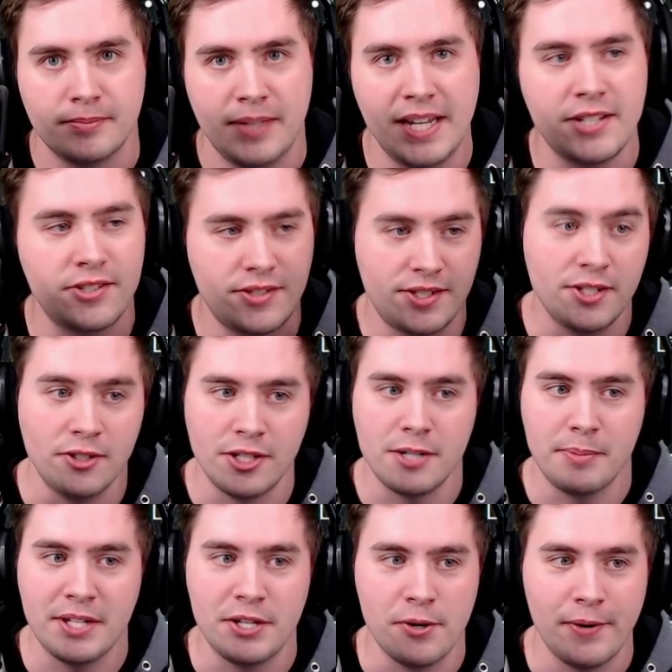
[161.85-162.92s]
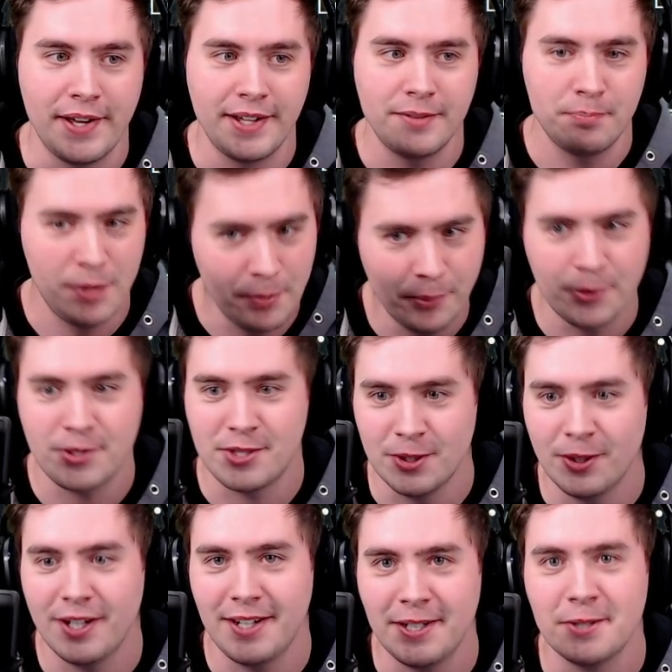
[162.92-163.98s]
It's still going to be annoying. People are
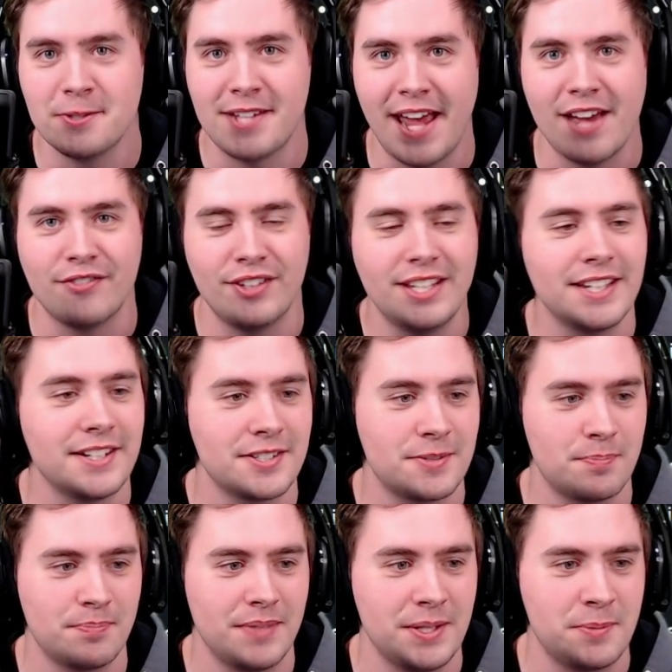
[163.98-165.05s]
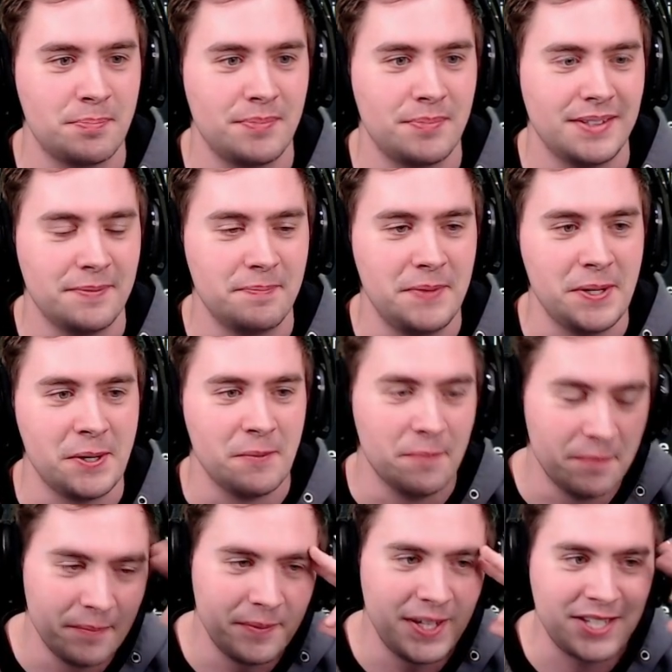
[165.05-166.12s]
still going to use heavy and it's, it's you know,
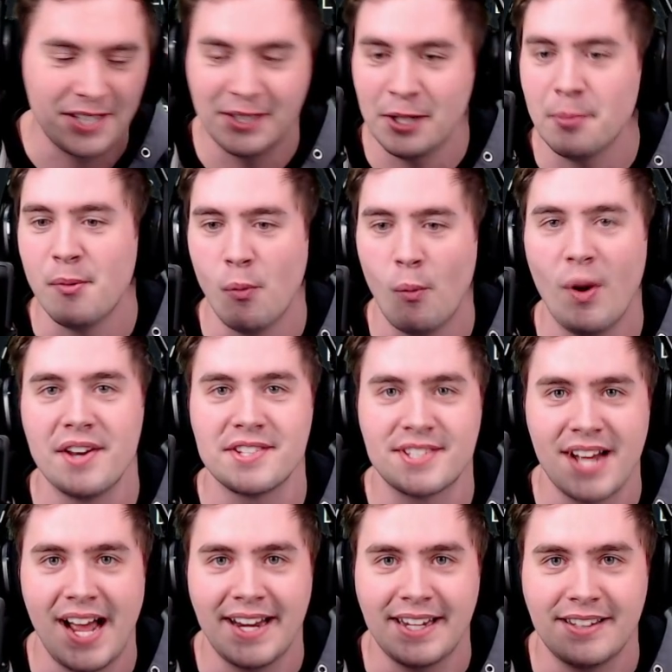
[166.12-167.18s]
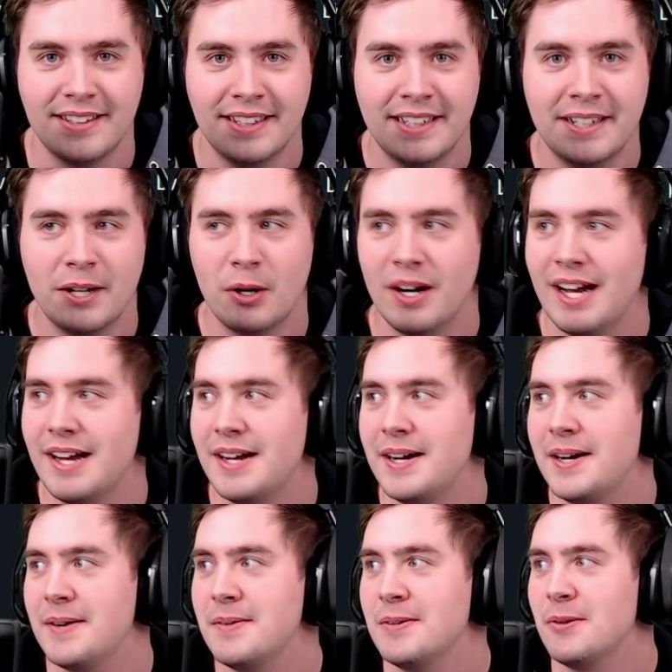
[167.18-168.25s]
It's a little bit one-sided,
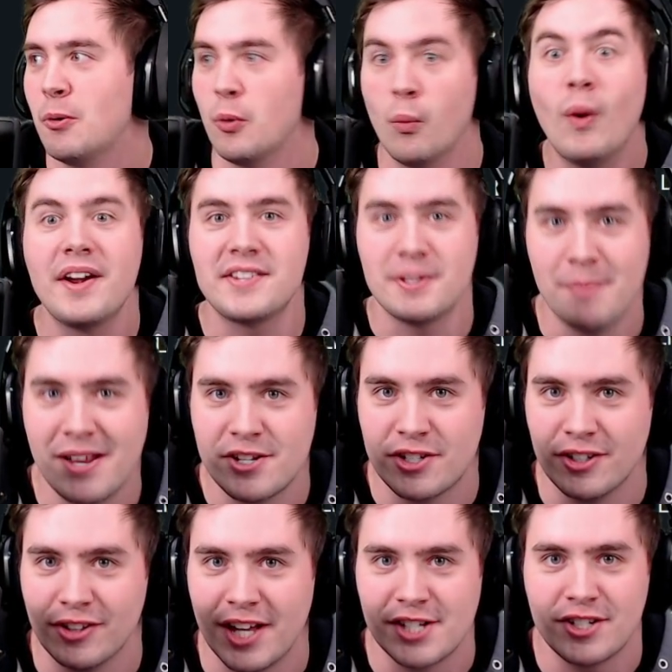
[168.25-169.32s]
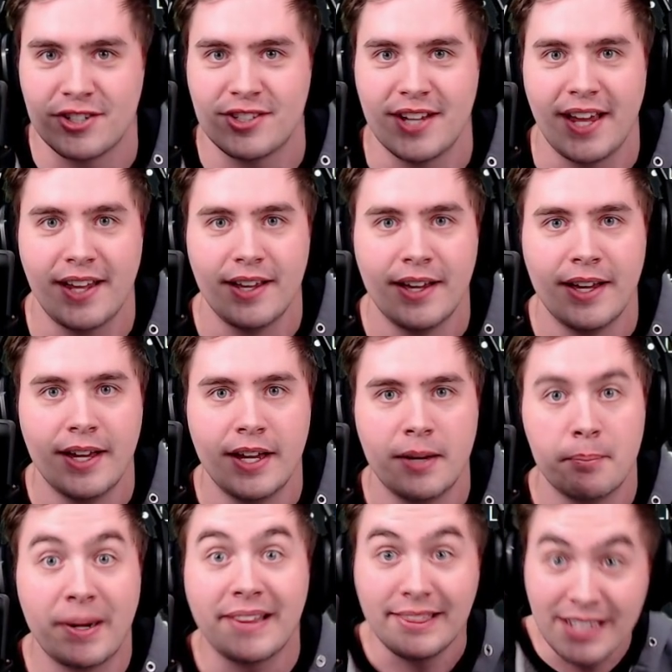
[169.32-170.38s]
uh, or one-dimensional, I should say.
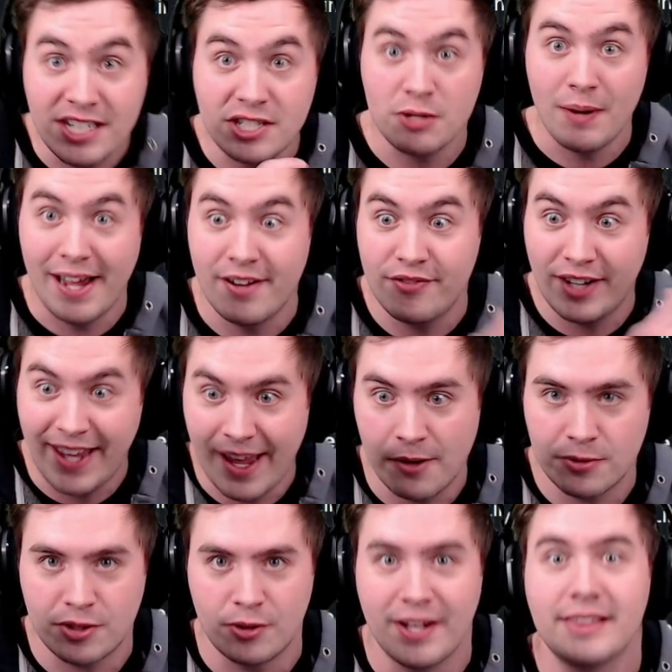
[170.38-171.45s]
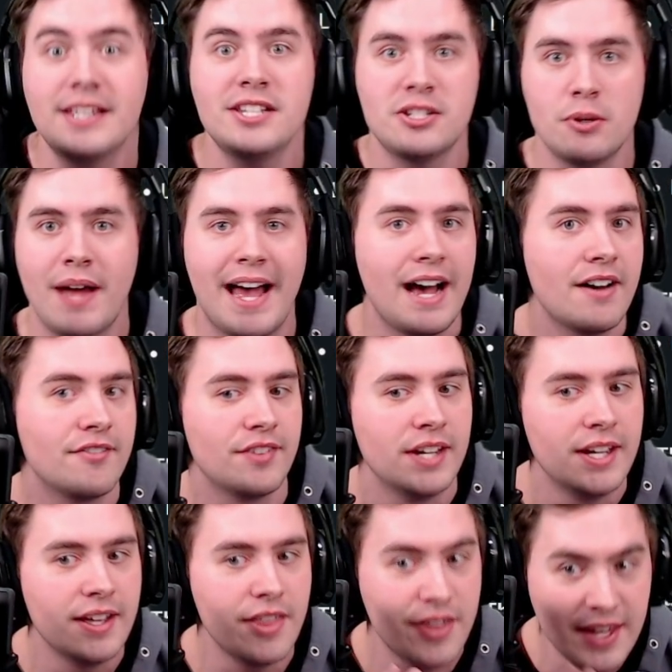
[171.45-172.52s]
But at least you have a counter. At least you have
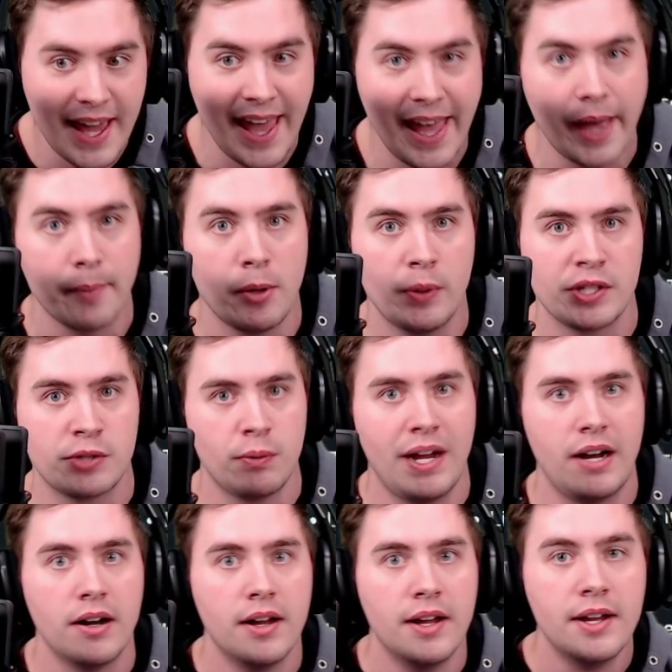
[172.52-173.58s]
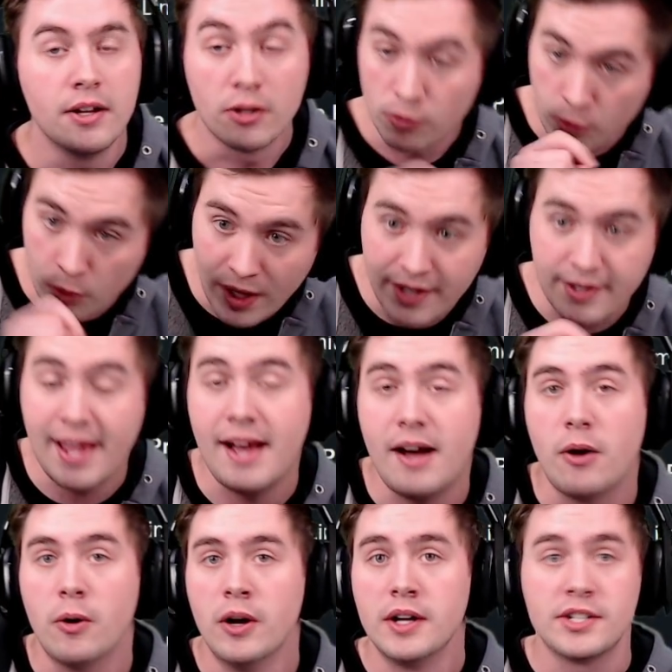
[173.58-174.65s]
the ammo as well. Right
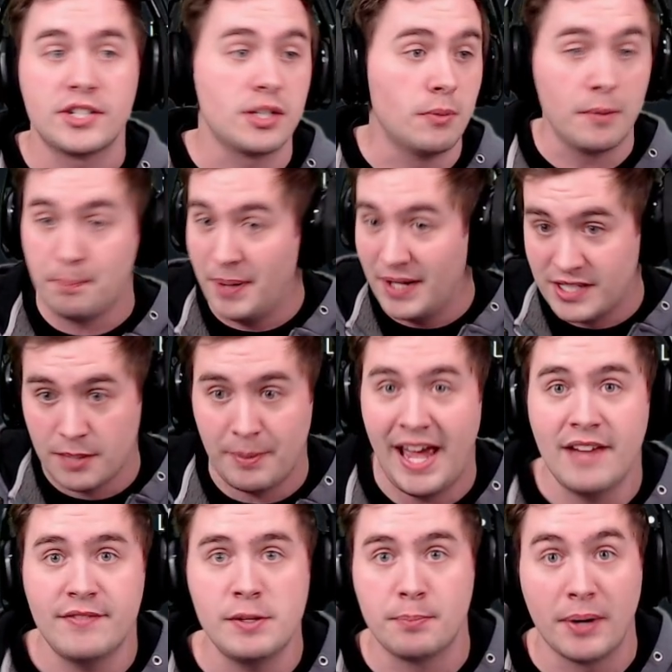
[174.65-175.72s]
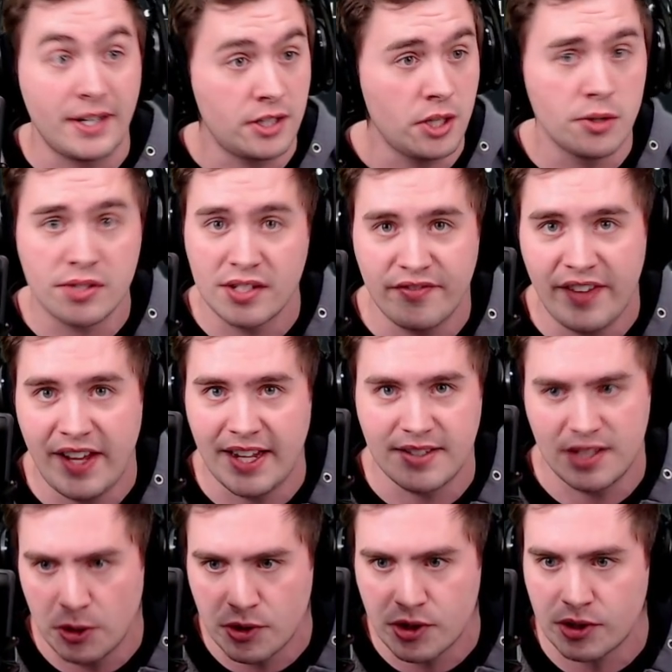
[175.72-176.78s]
now, someone picks up a heavy brick, goes and invades,
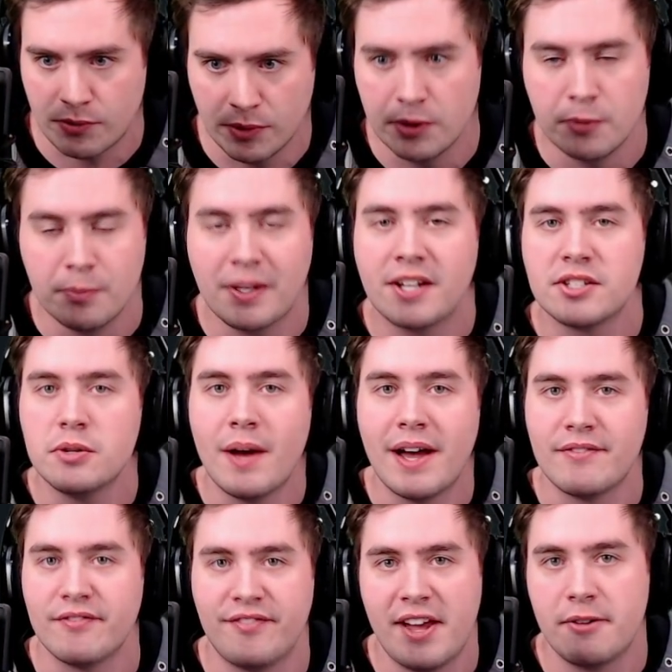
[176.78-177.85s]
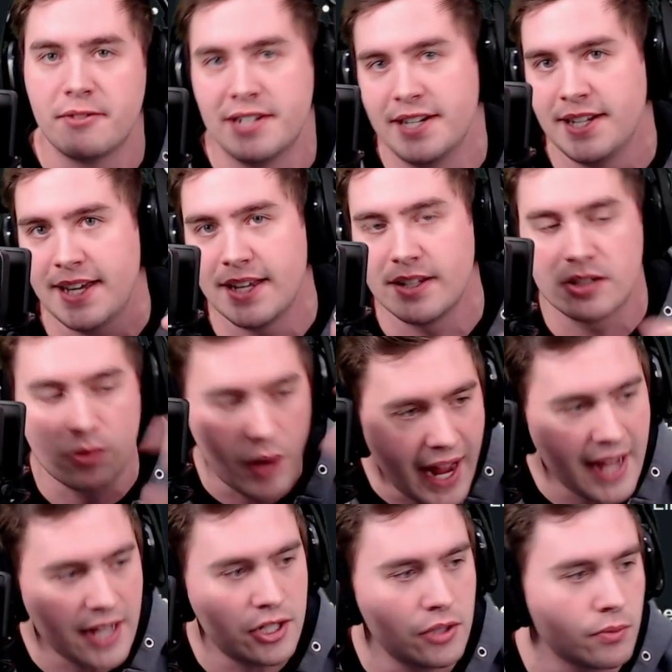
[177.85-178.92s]
and you're screwed because you haven't found any yet. So I
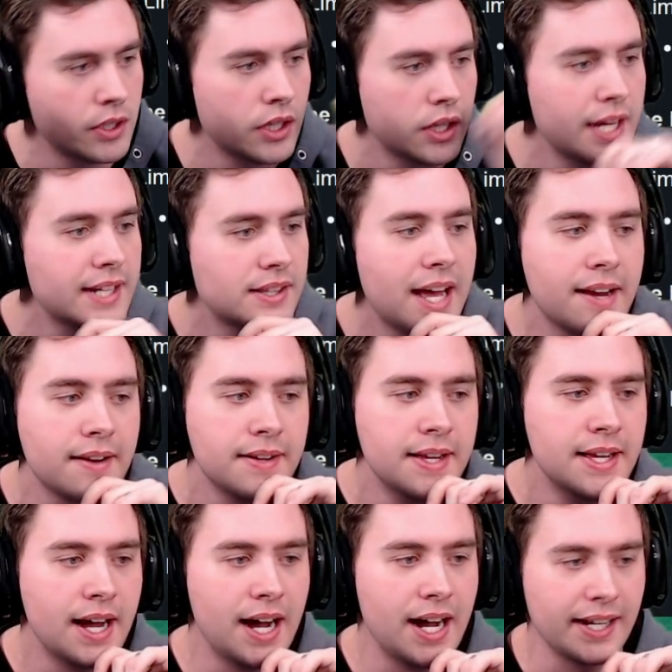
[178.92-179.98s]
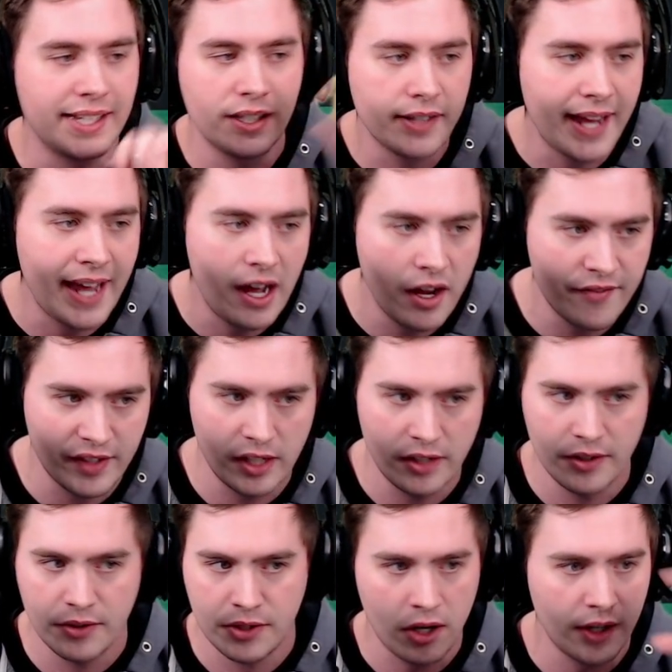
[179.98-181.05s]
actually really like that. Uh, killing
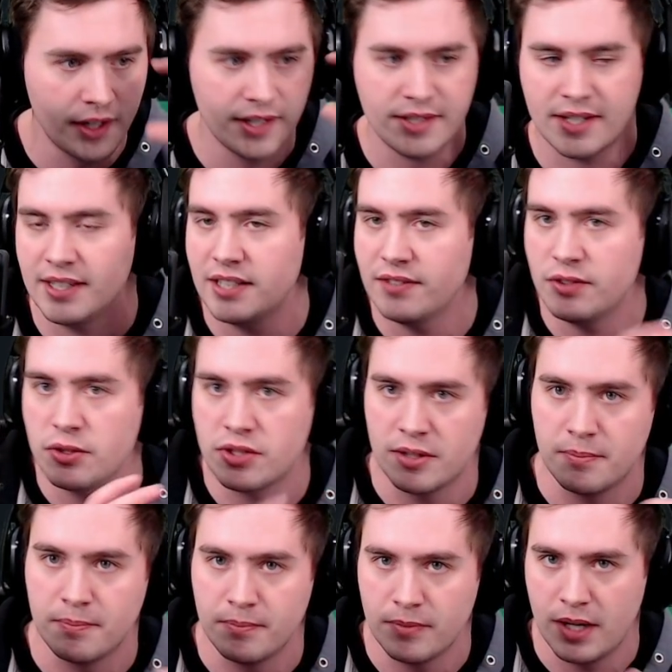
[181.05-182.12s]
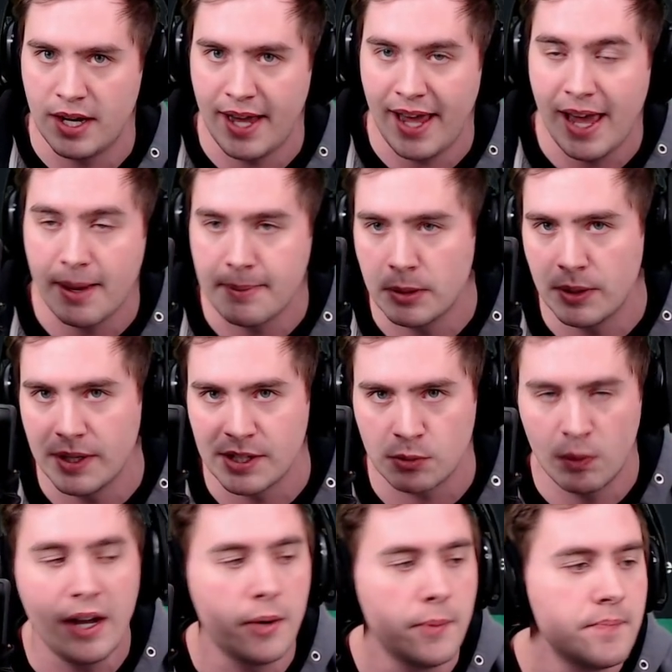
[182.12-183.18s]
high-value targets can give you some uh, ammo as
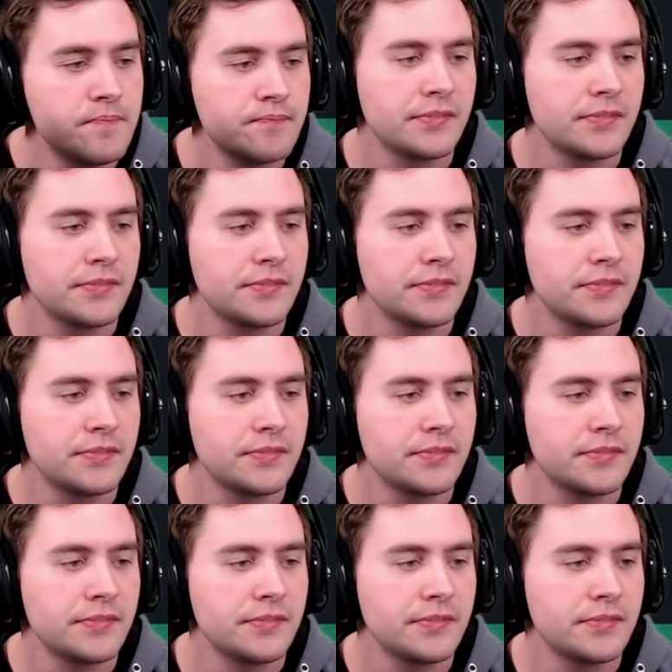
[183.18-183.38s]
well.